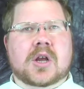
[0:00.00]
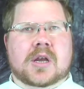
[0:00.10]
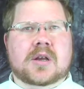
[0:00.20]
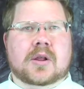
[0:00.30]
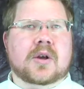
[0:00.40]

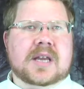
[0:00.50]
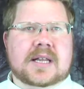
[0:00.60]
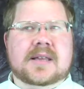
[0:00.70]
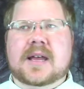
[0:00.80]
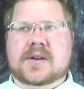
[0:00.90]
looking
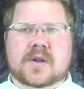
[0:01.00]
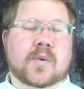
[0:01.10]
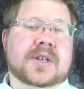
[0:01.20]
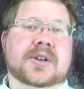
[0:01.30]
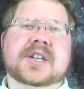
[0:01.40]
into that and doing the
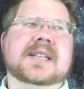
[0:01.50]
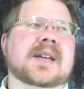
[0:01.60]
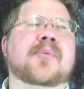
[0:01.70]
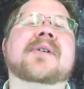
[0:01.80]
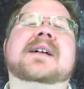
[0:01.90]
research. And at
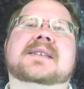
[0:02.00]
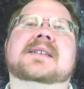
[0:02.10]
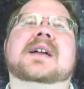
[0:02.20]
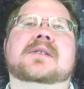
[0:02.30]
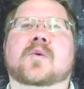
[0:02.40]
some point, I'll sit
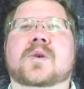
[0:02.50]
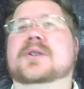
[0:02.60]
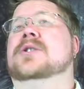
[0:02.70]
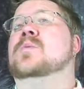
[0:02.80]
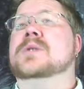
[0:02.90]
down and do the
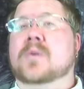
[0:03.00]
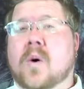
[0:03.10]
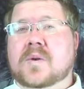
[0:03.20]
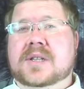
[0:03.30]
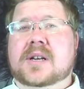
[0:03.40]
research, and we'll do a
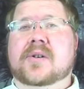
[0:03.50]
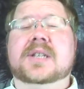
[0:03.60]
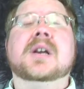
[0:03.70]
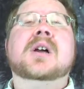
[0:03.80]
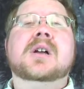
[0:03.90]
whole
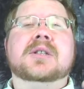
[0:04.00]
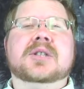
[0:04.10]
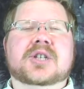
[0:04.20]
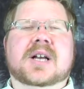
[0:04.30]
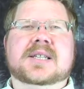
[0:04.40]
series
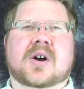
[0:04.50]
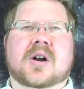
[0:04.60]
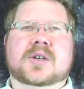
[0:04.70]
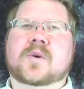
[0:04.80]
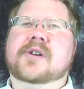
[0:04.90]
just
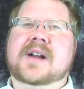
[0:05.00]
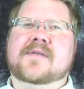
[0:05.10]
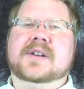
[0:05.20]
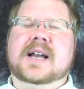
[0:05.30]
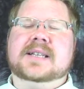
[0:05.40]
on Twitter
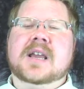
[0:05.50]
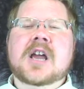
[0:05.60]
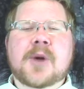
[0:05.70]
advertising.